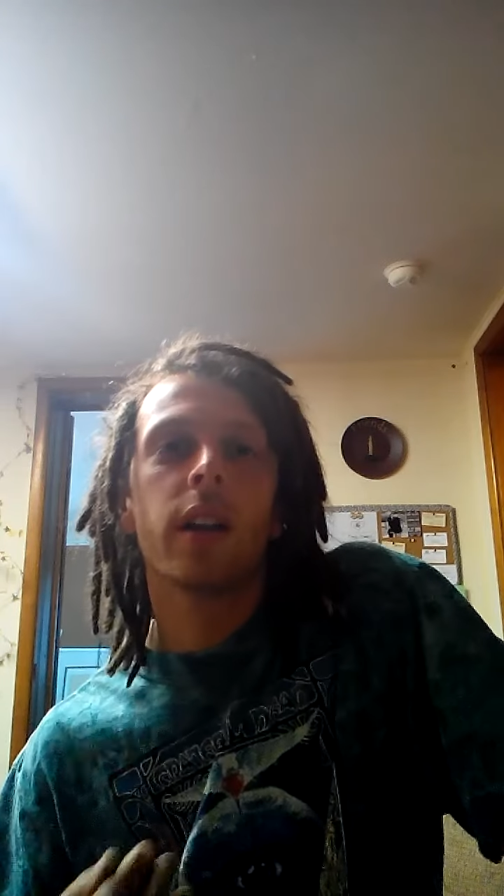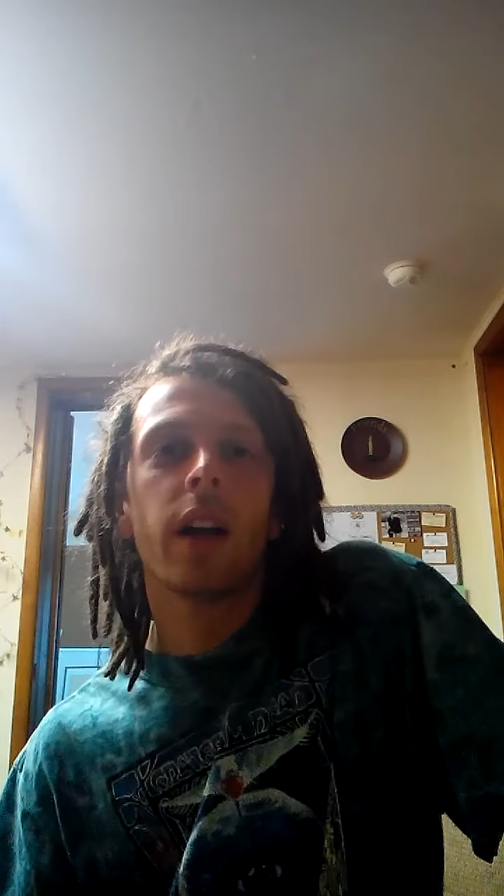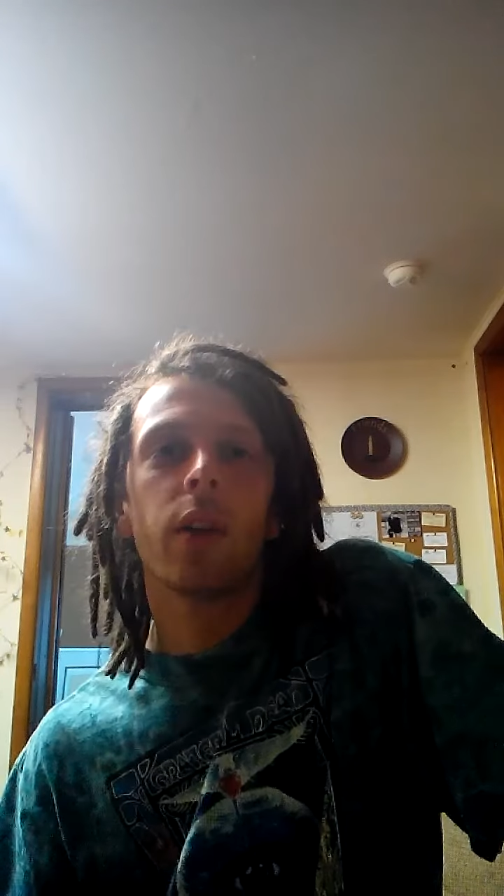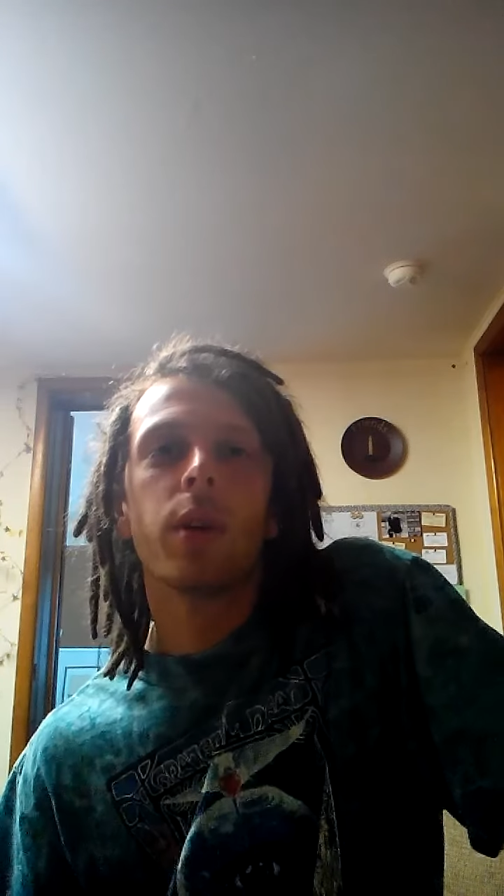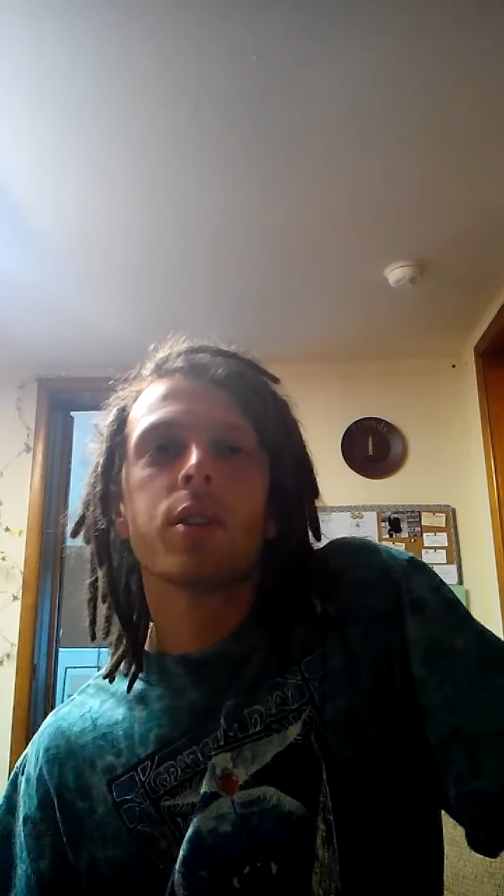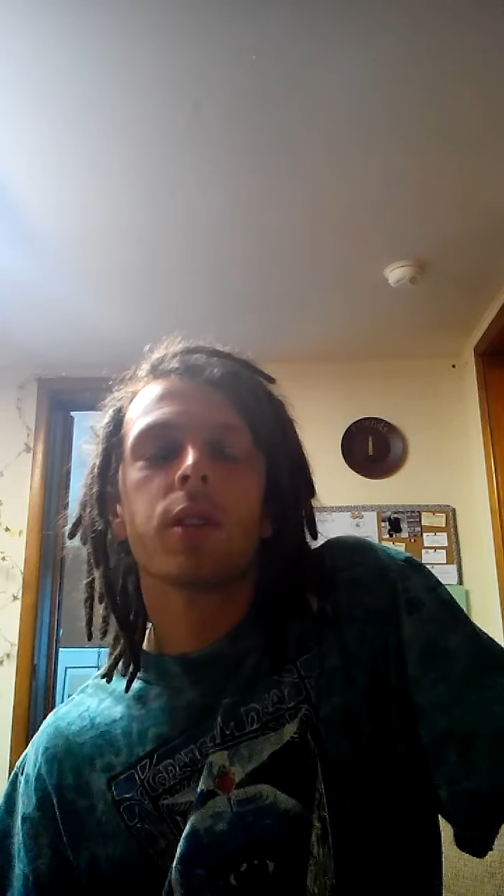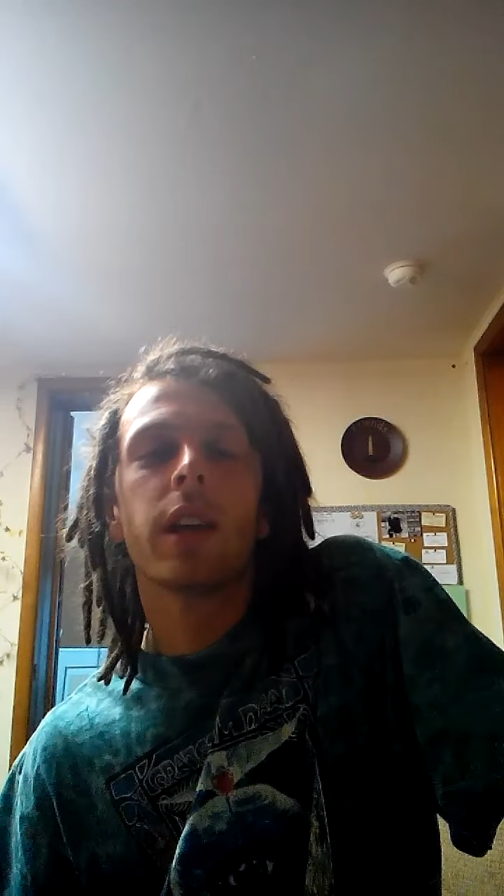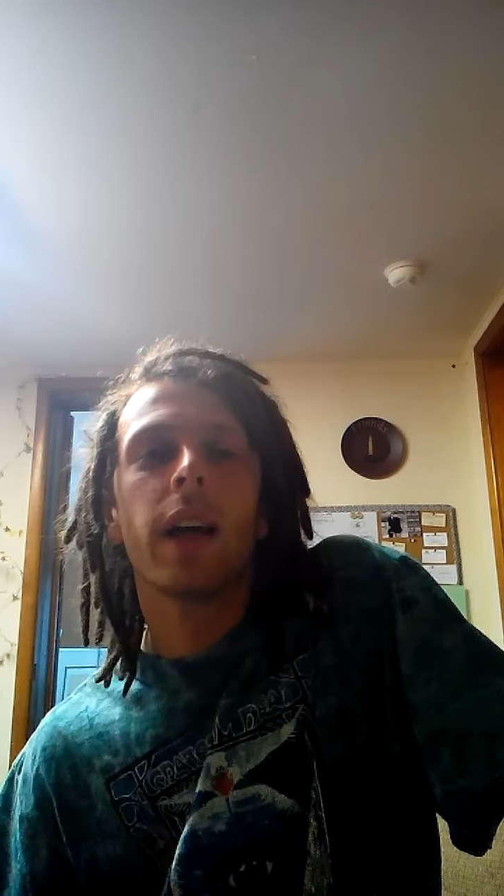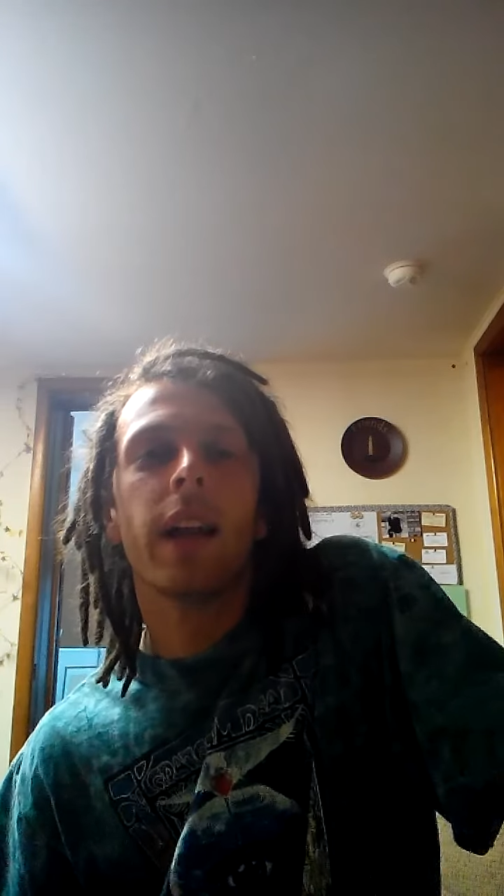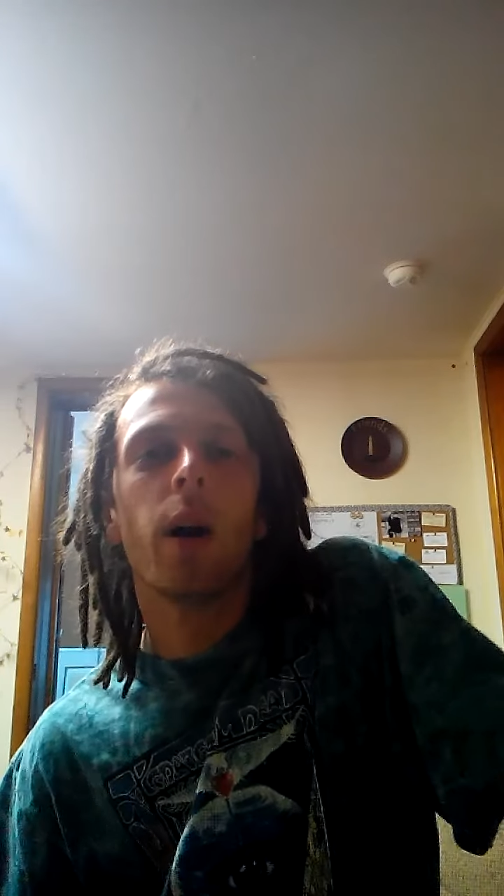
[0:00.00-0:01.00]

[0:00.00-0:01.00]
that I originally had